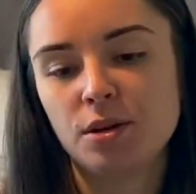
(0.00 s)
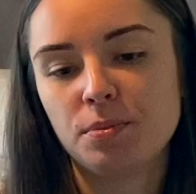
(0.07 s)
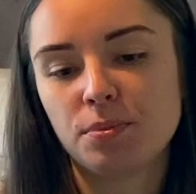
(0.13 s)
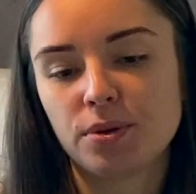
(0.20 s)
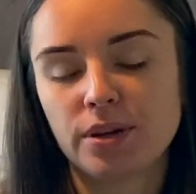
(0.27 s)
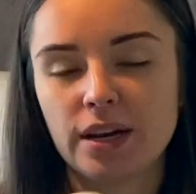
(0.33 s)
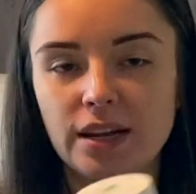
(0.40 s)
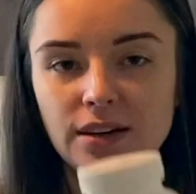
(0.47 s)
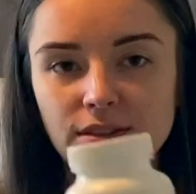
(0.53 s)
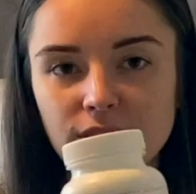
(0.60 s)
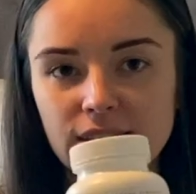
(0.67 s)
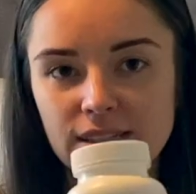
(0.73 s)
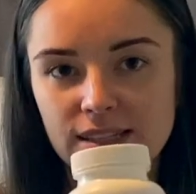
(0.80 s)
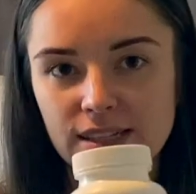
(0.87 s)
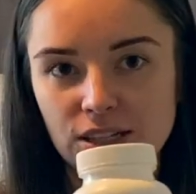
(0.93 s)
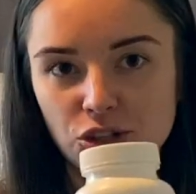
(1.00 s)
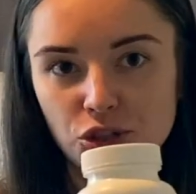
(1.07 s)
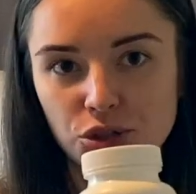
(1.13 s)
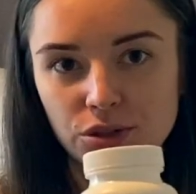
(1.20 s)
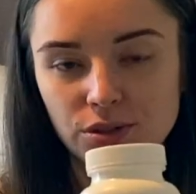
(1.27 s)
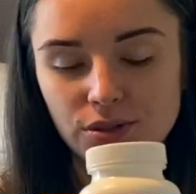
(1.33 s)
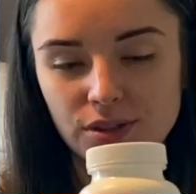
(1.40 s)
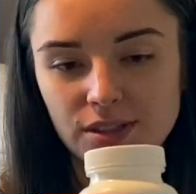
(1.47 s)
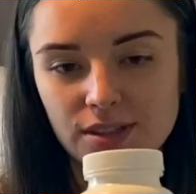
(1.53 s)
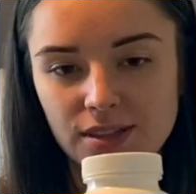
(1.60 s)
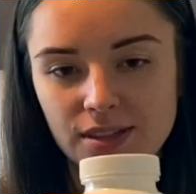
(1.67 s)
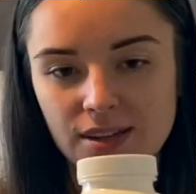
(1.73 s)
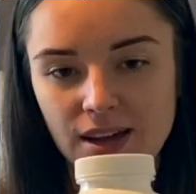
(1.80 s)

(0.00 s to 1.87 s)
Prenatal Essentials.